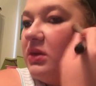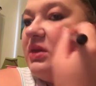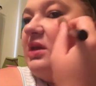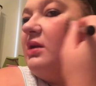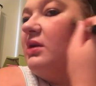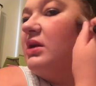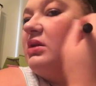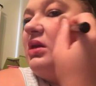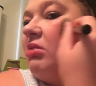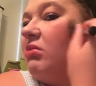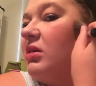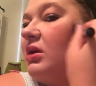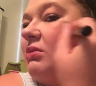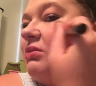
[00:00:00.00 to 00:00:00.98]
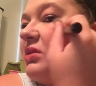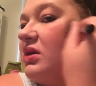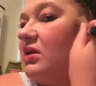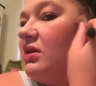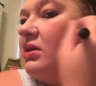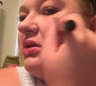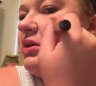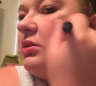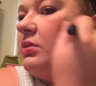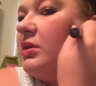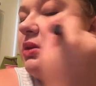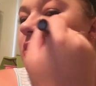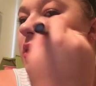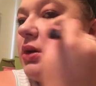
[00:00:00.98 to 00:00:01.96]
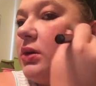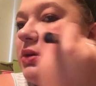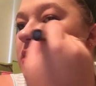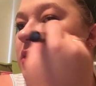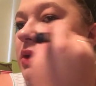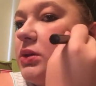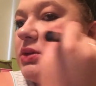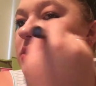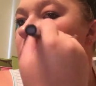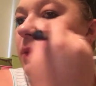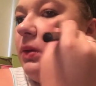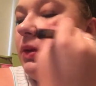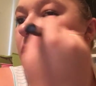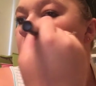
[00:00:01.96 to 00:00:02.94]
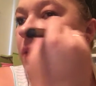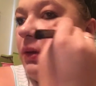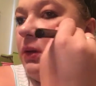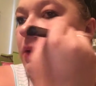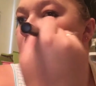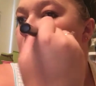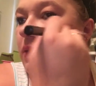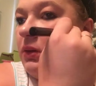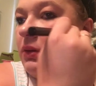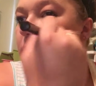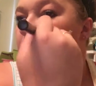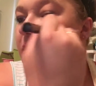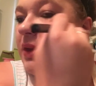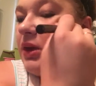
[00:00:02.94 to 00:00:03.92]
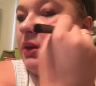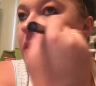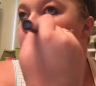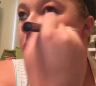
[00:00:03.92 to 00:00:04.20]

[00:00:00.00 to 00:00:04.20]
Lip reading: Sorry, this has become a little bit longer than usual, but